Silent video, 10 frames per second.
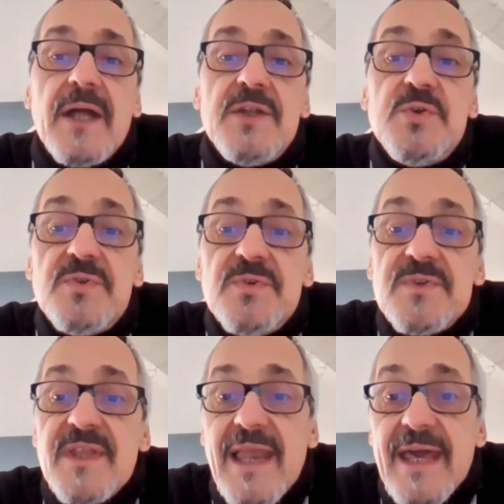due to
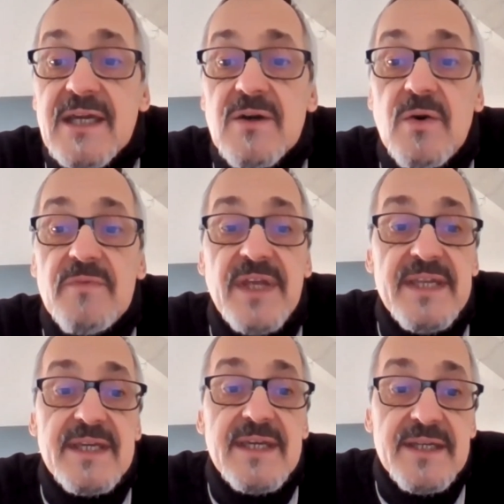the lack of
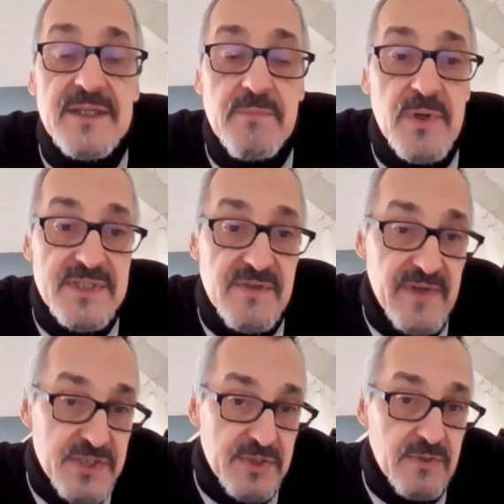dedicated
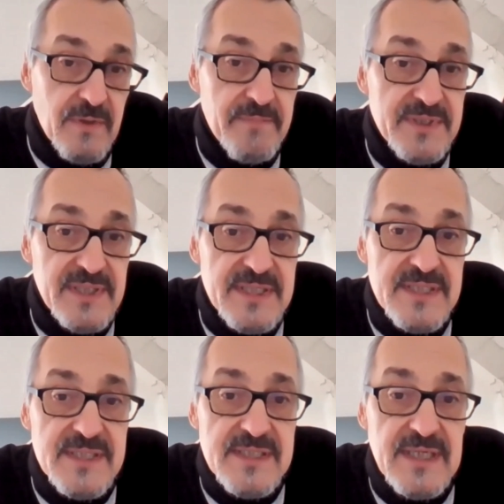preservation
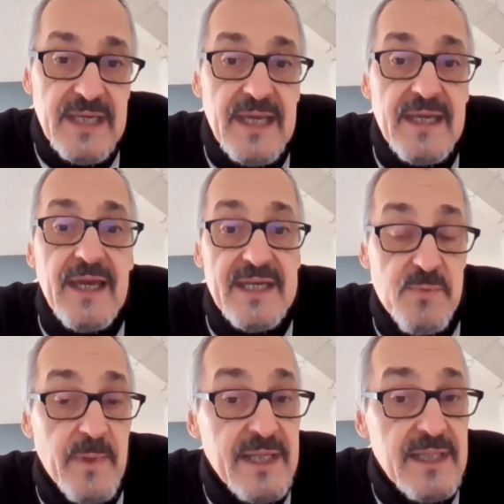competences,
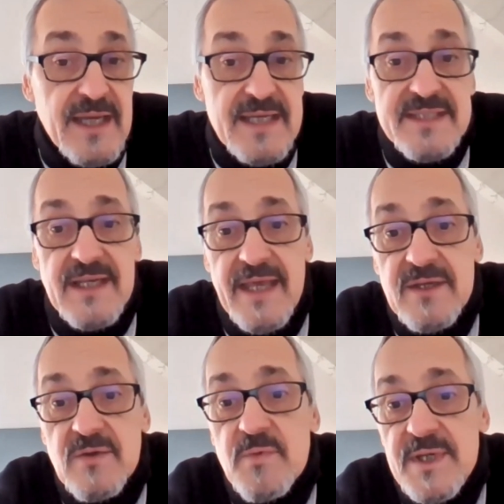as well as the
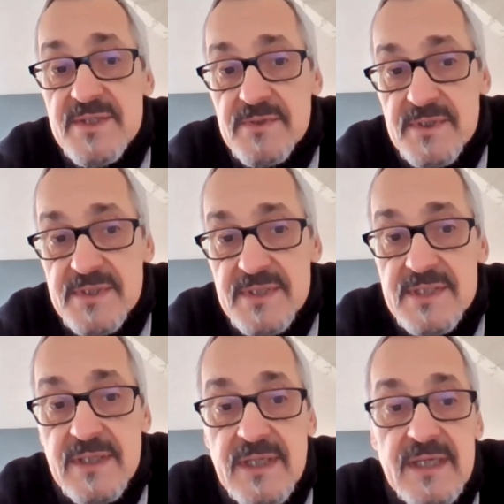lack of resources.